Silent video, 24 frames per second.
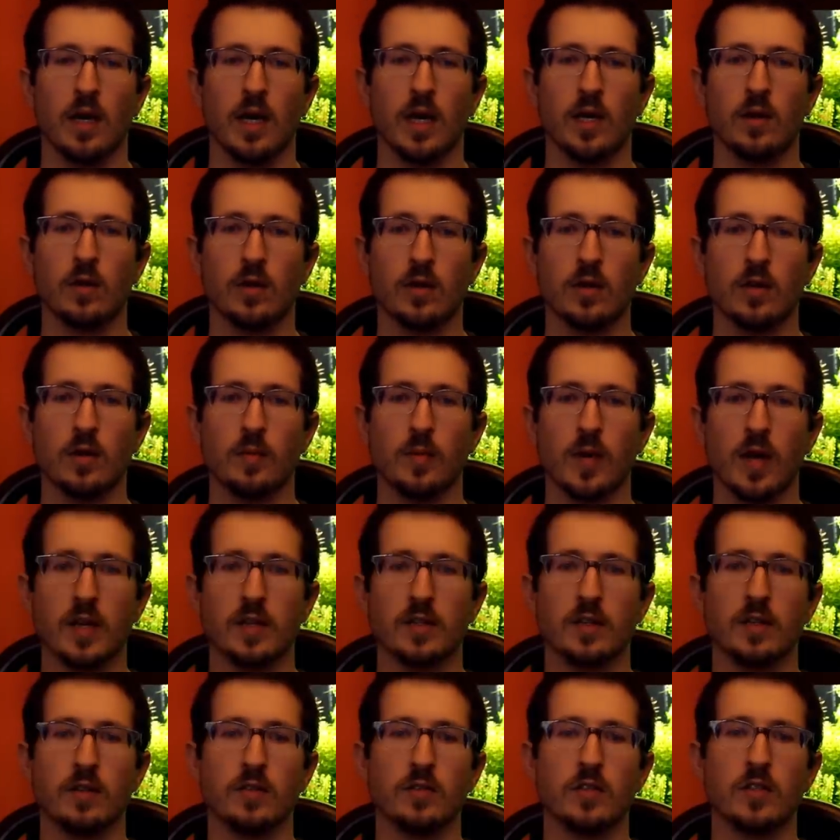In order to
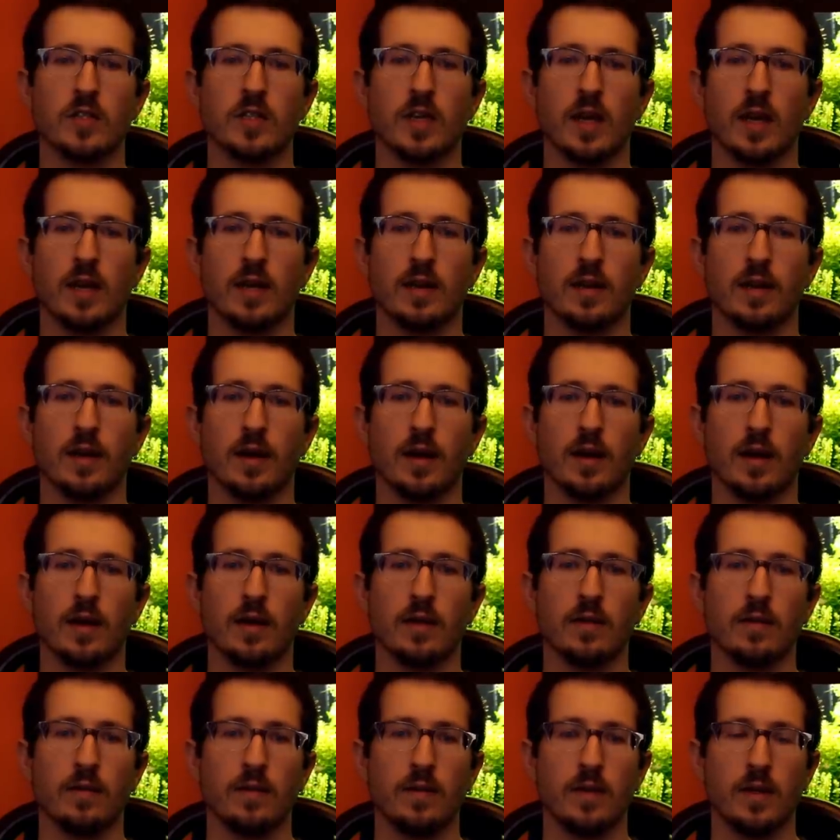best understand
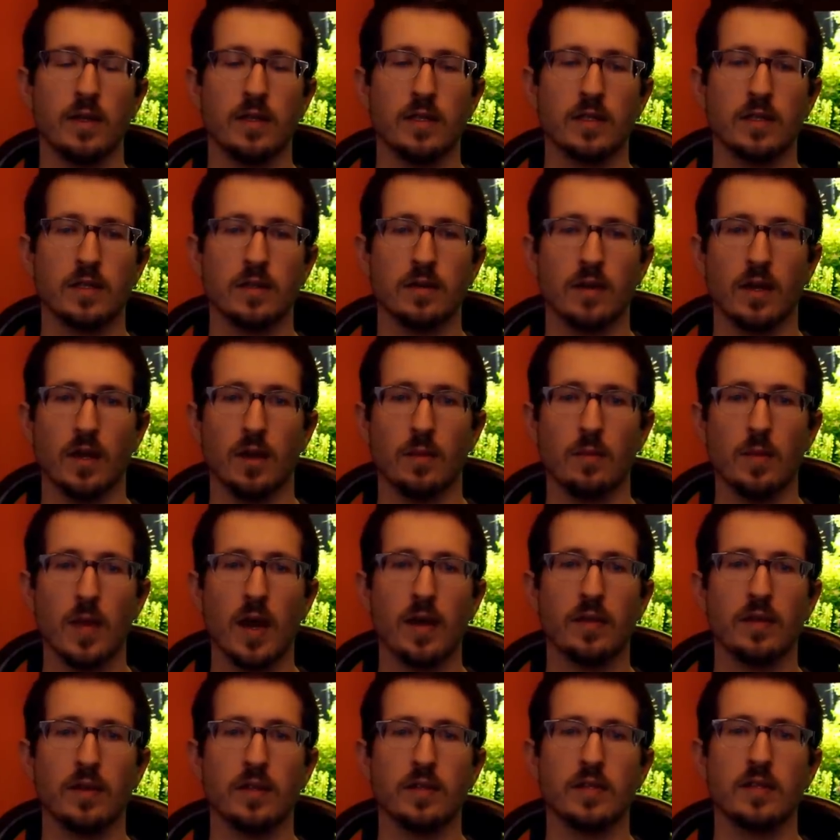these
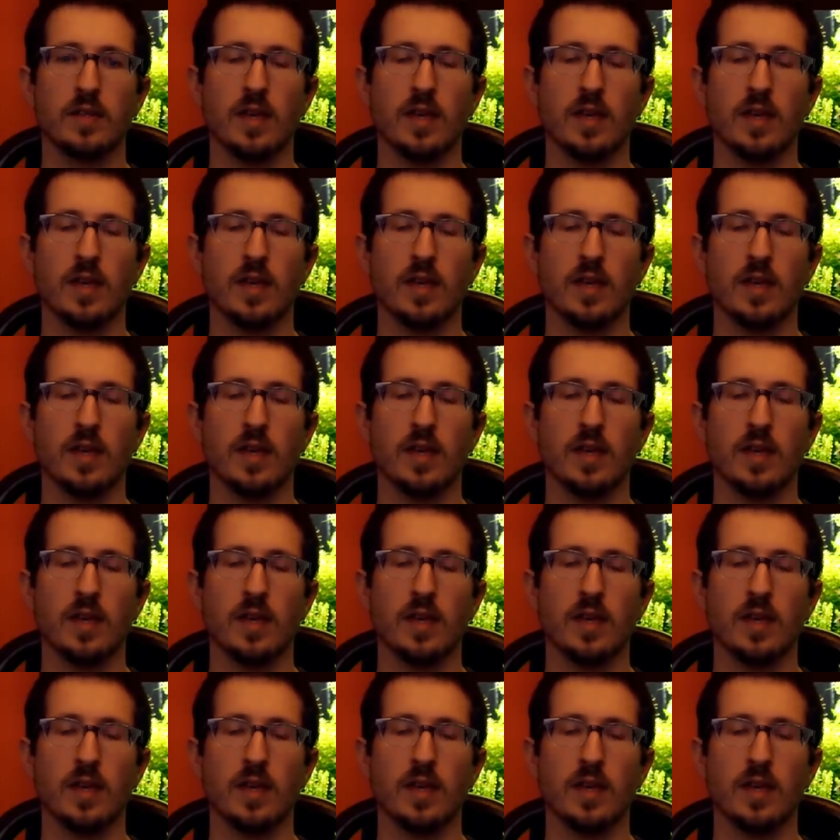methods,